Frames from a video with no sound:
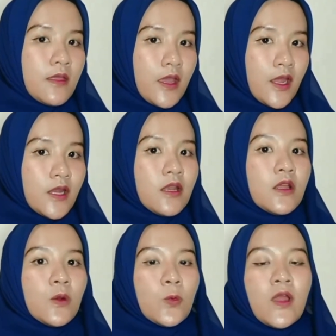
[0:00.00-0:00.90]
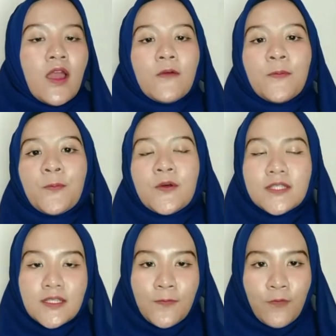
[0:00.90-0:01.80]
Then we have
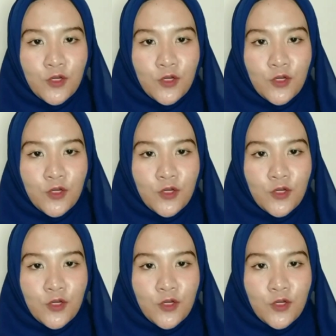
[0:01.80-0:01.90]
positive